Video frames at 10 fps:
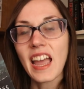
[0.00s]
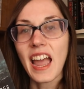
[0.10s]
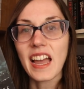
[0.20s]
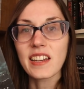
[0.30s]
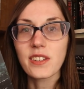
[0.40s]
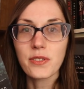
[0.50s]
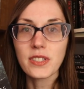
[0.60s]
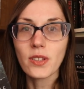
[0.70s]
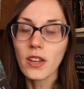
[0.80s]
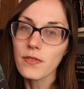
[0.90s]
and
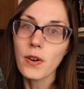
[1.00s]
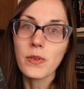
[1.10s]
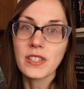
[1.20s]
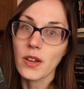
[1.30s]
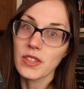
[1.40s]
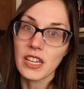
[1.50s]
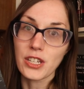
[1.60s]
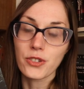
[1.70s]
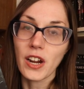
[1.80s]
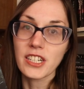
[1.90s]
there's a lot of focus on the
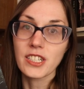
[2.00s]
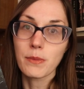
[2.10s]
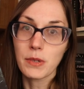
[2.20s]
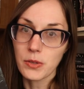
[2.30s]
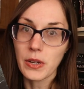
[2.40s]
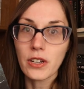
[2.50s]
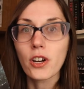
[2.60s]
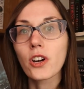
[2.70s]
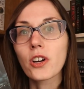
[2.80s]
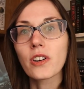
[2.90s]
interaction between
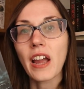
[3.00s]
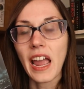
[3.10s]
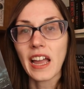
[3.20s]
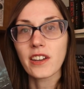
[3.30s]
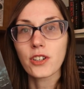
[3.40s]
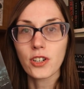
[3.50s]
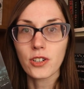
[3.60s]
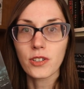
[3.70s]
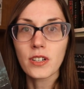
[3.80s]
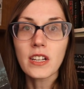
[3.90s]
her and
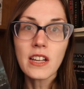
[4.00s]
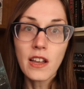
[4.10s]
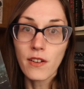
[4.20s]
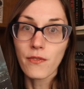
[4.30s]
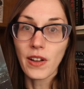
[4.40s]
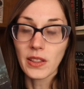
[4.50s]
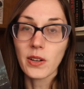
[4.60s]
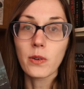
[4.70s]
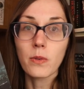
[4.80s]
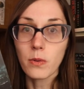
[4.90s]
her
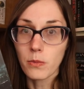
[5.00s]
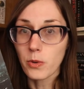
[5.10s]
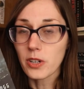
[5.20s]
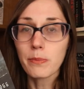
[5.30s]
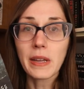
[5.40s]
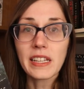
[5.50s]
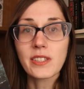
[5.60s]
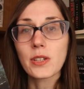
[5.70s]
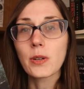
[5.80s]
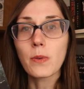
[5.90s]
fellow
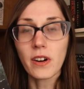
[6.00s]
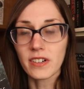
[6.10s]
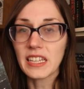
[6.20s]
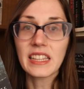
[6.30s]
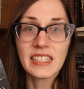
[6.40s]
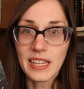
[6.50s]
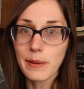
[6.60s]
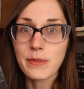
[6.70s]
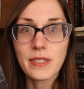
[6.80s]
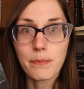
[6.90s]
workmates who are in the
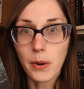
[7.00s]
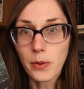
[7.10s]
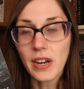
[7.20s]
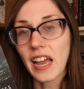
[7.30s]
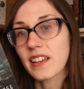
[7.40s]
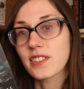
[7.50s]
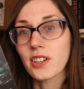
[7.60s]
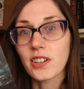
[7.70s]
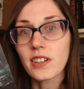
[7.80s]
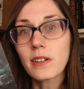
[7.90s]
same boat as
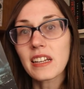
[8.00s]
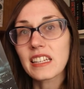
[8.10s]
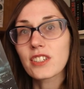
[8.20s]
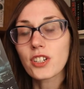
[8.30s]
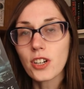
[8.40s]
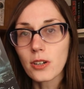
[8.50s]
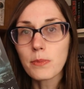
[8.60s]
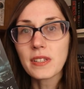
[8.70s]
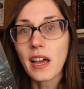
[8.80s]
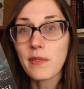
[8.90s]
her. In
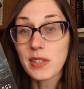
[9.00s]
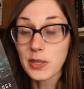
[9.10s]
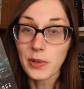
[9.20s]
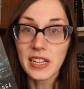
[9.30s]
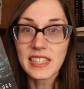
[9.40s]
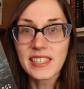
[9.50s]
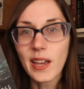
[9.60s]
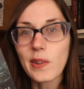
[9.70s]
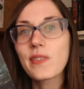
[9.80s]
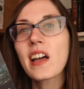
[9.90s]
terms of the story
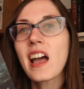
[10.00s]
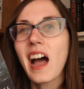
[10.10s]
itself,